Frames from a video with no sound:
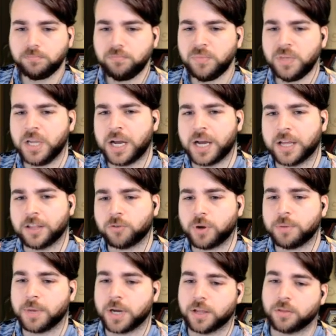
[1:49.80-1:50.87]
3
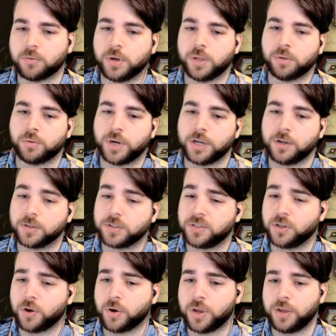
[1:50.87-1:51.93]
mana, 3/3, cost
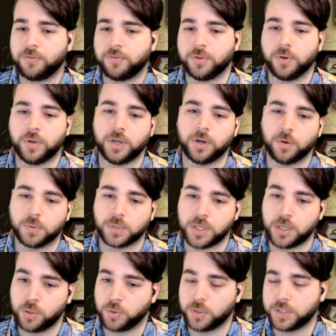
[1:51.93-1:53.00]
0 if your hero was
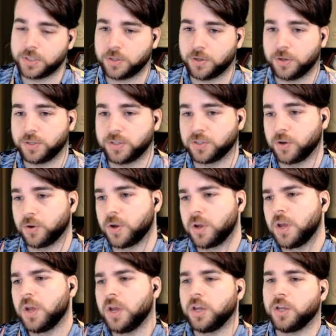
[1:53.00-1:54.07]
healed this turn, so
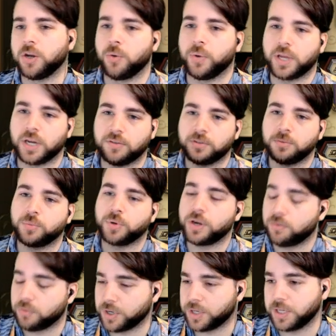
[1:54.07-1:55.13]
we can have some pretty
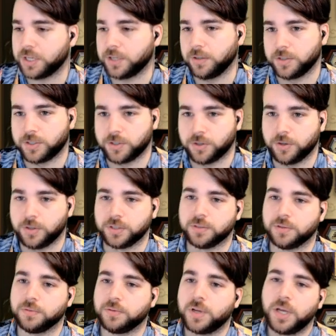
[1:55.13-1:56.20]
ridiculous turns
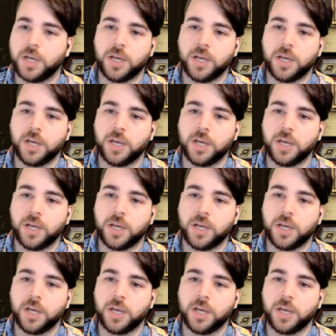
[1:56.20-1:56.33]
of